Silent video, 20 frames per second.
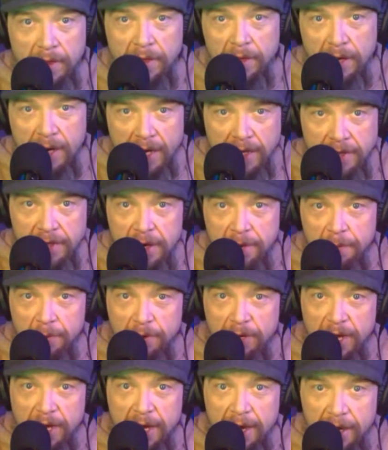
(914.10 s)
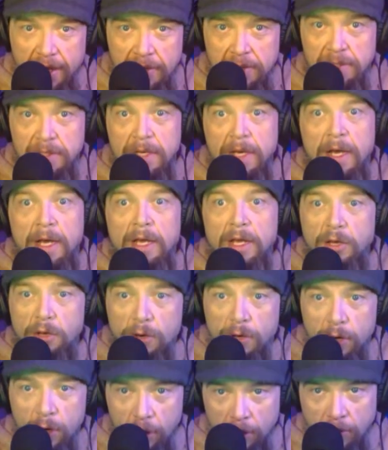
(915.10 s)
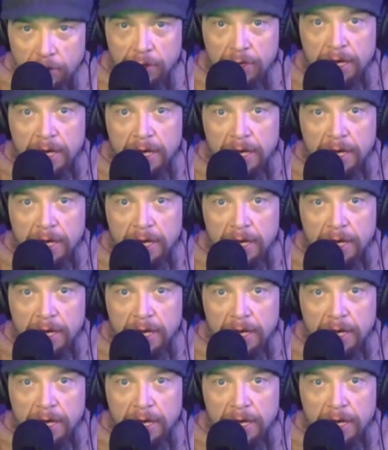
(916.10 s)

next couple decades. You can also